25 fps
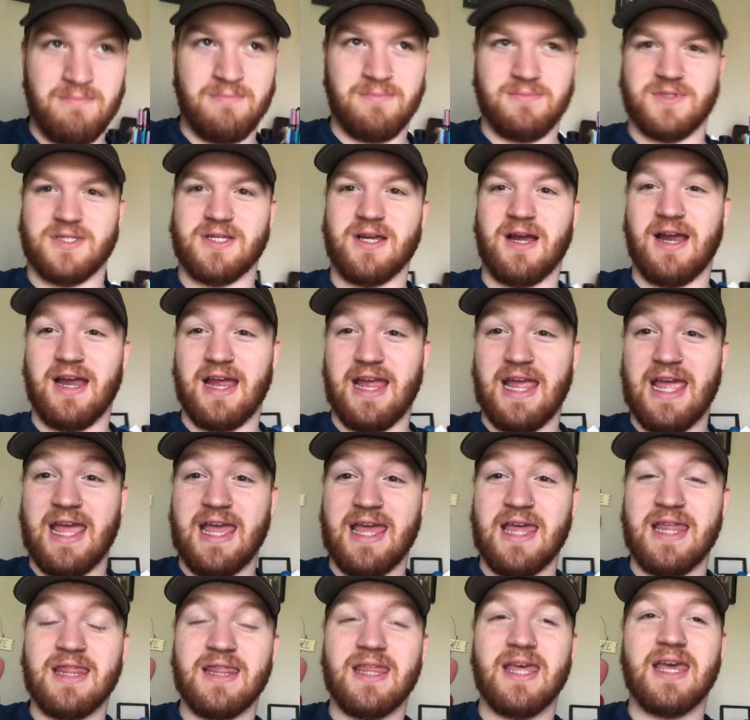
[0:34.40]
Sorry,
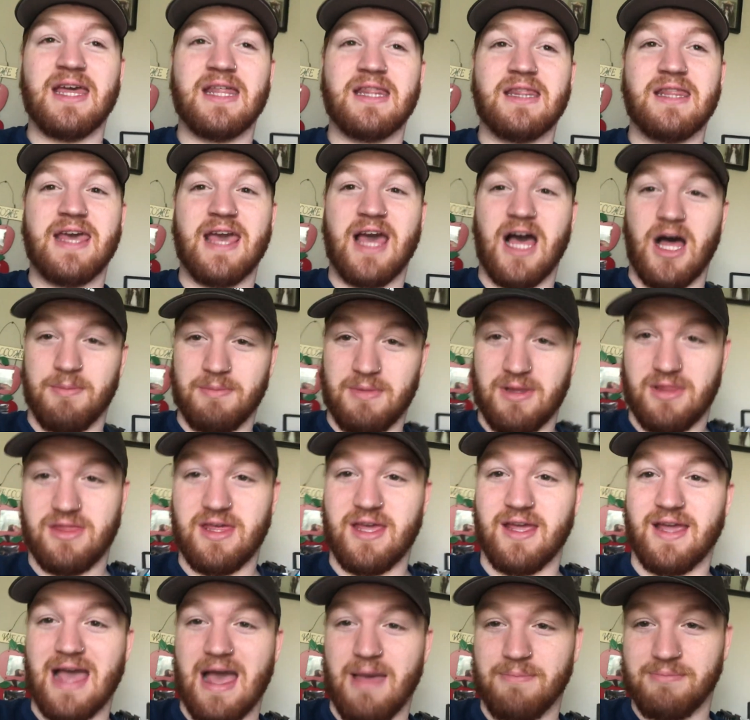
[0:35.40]
and then the helmet
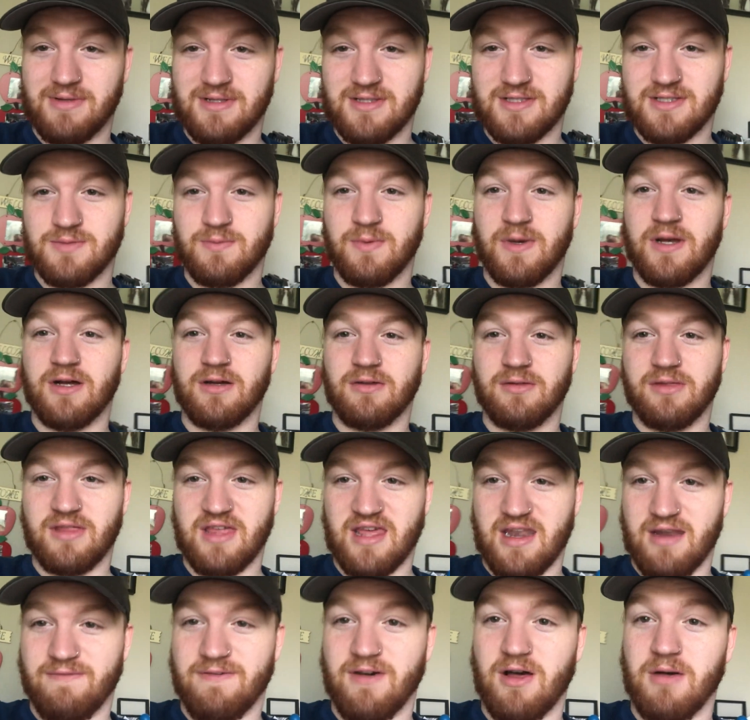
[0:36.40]
thing happens. Well,
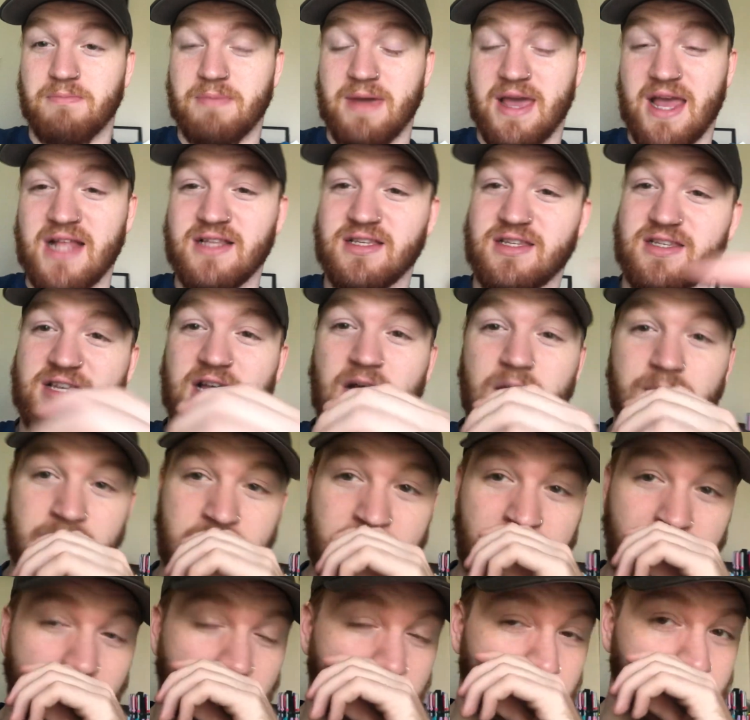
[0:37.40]
the NFL bans his
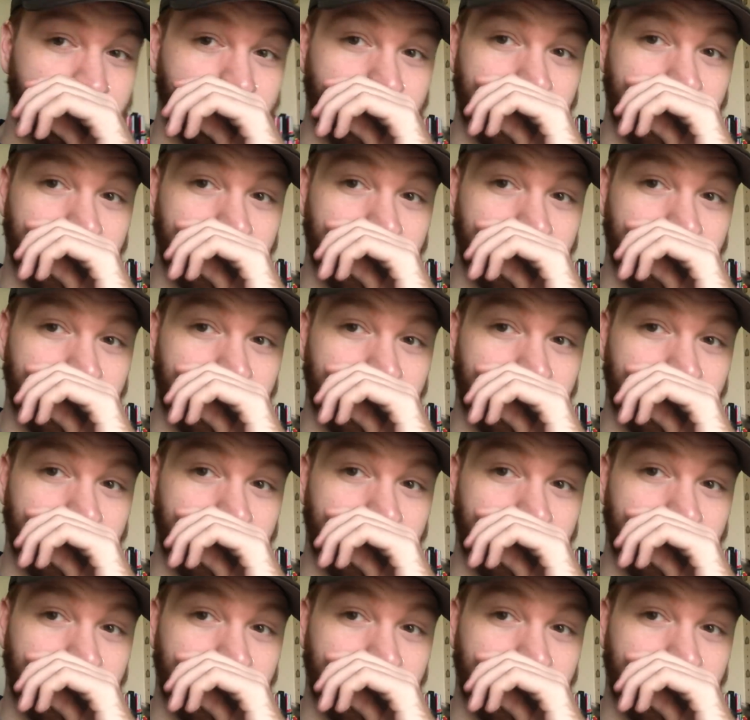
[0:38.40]
helmet.